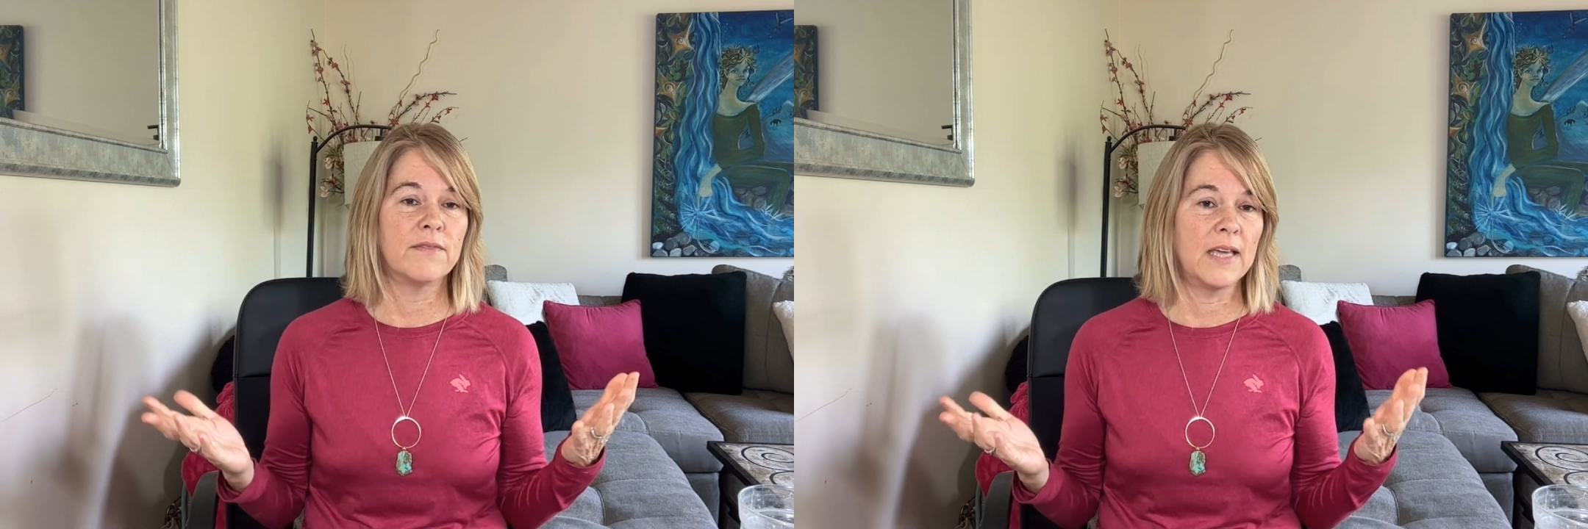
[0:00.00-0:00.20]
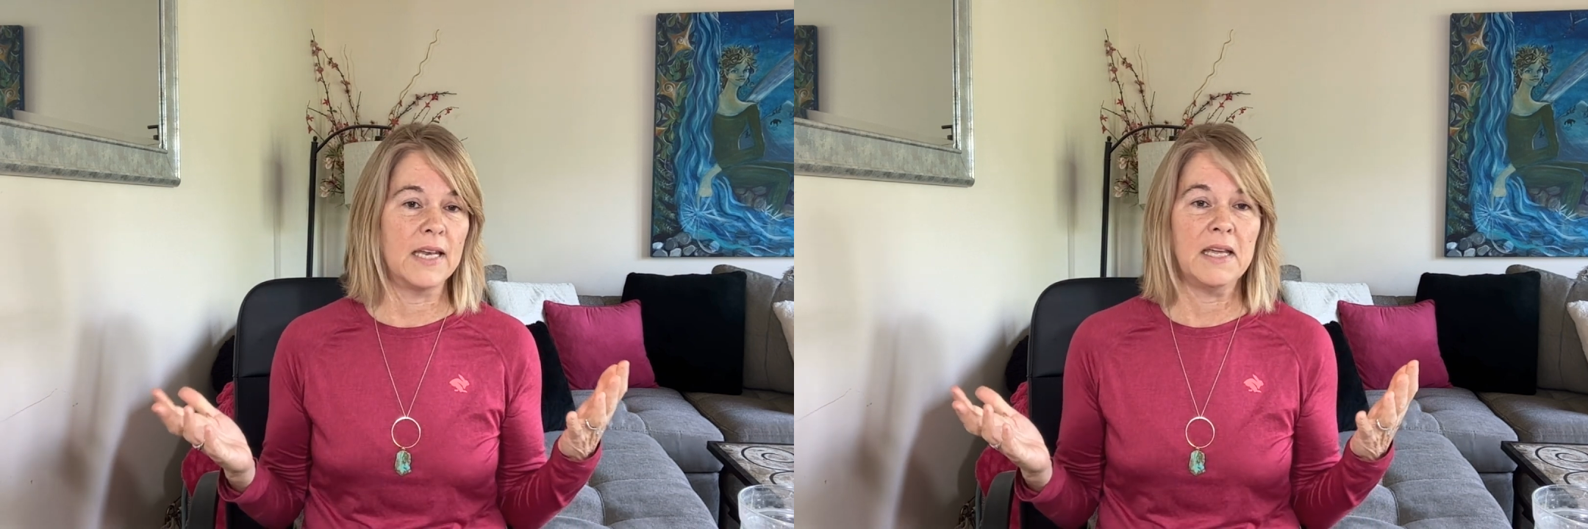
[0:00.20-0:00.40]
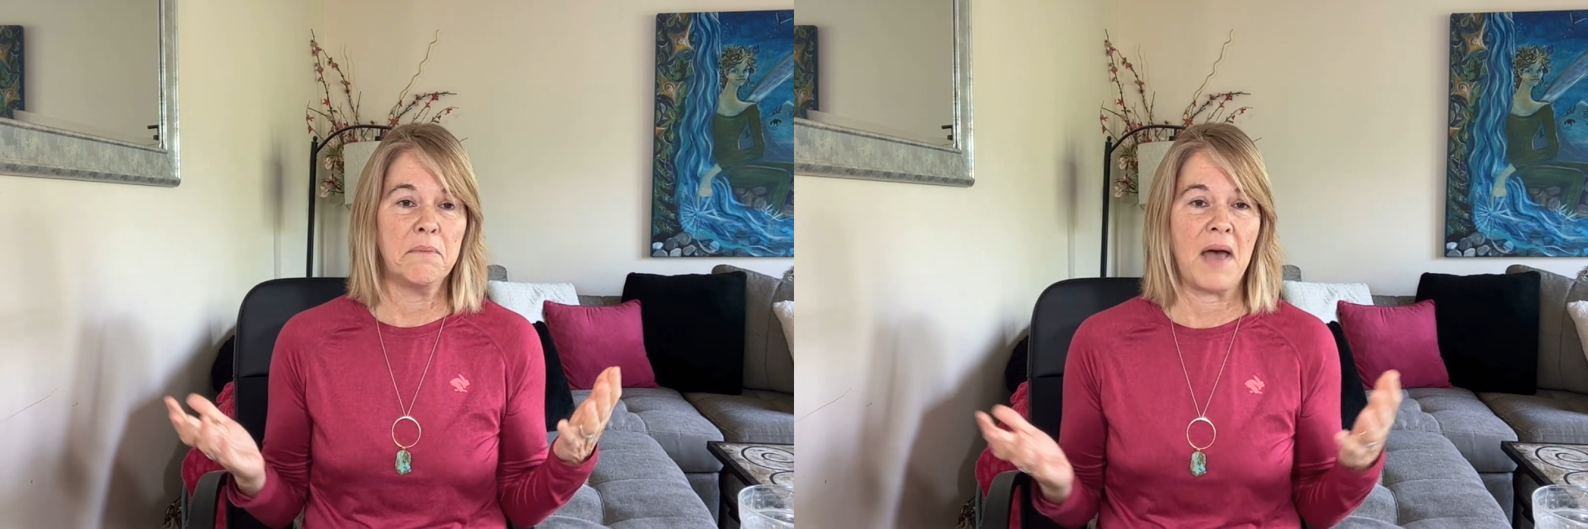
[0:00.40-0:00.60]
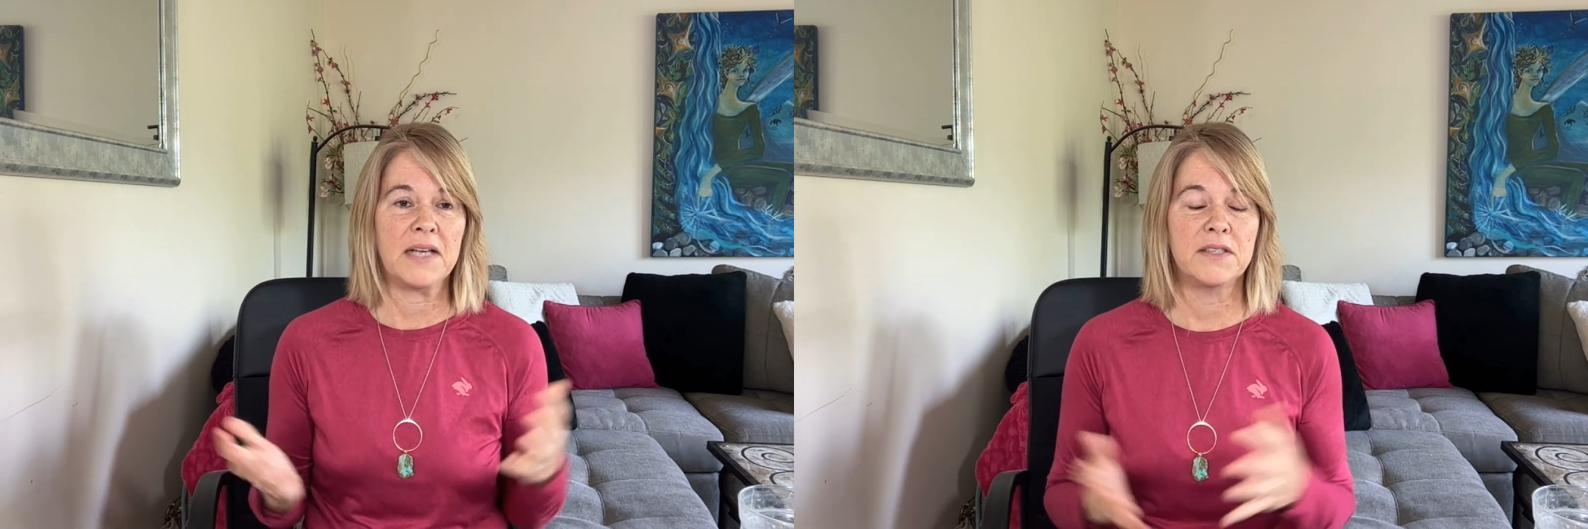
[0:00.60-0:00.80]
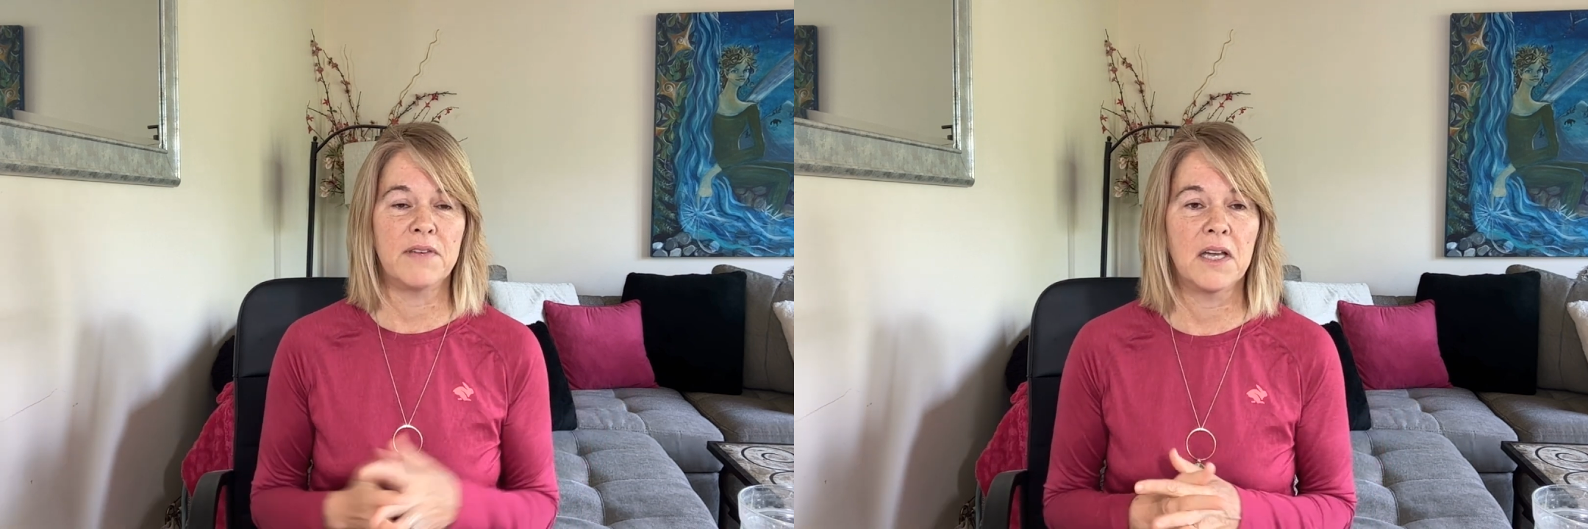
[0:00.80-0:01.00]
getting a
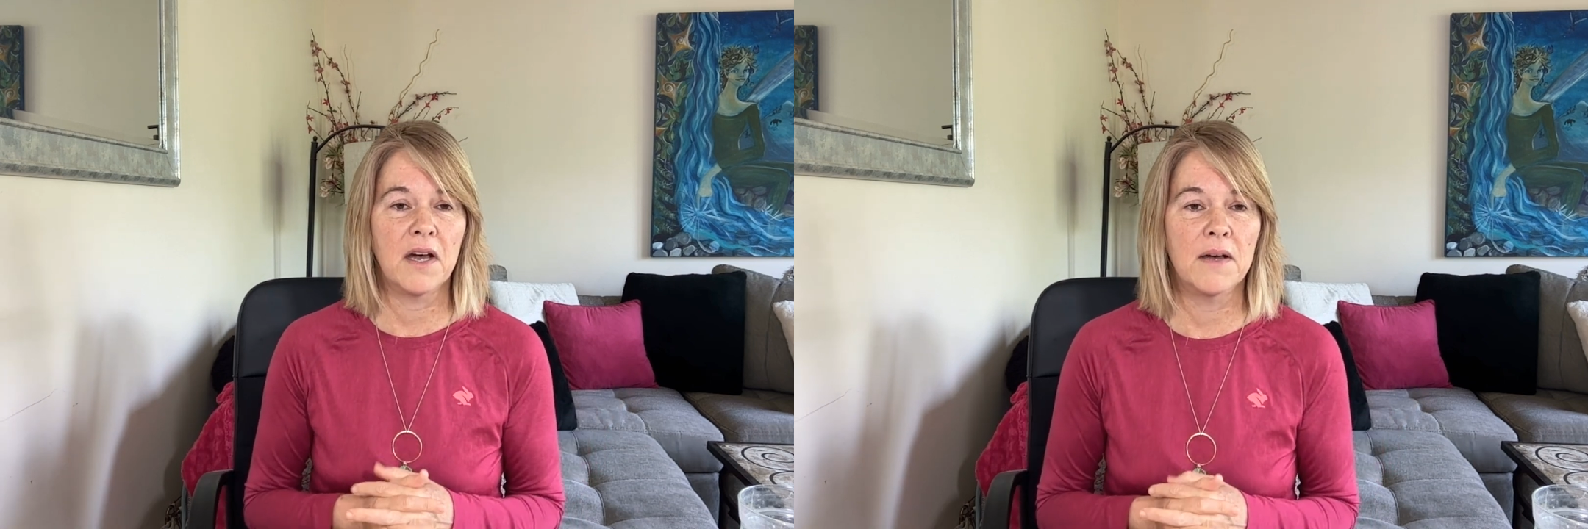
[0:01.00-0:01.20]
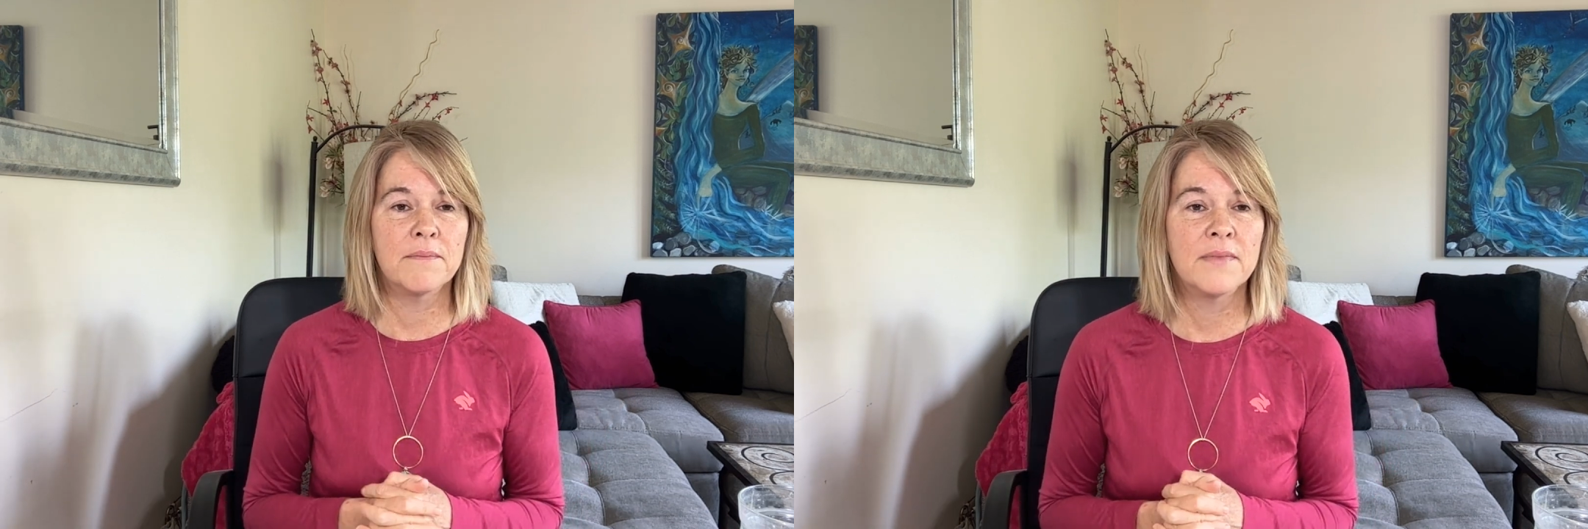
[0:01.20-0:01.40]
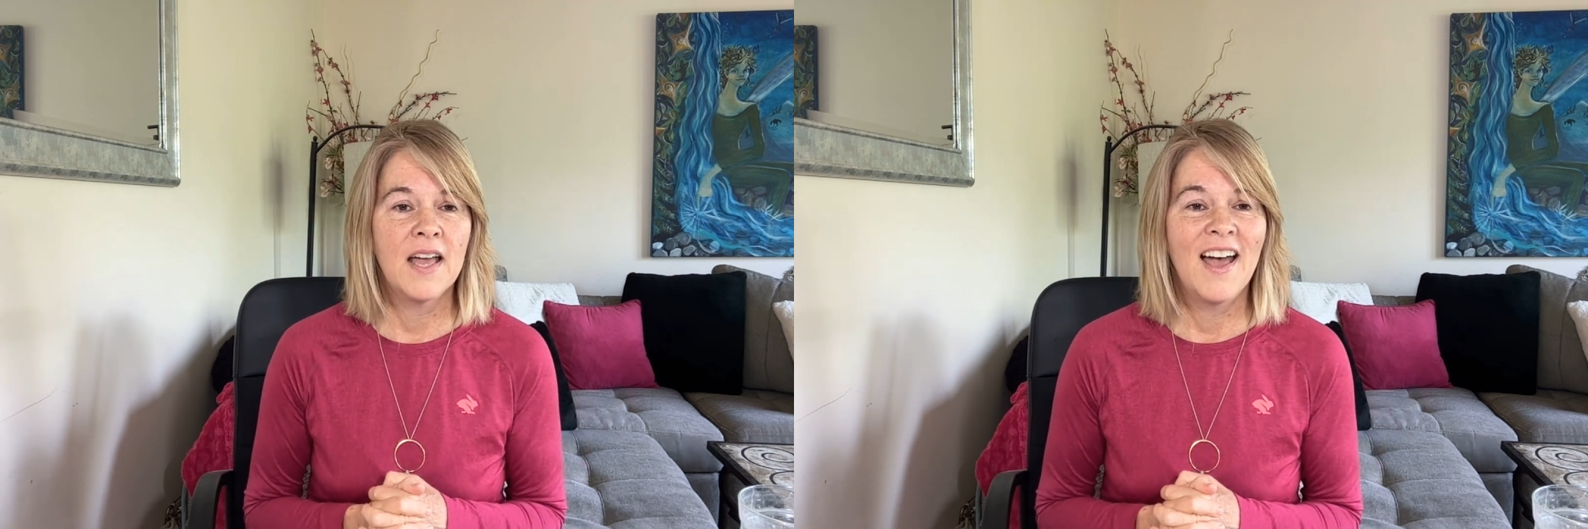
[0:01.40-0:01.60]
passive income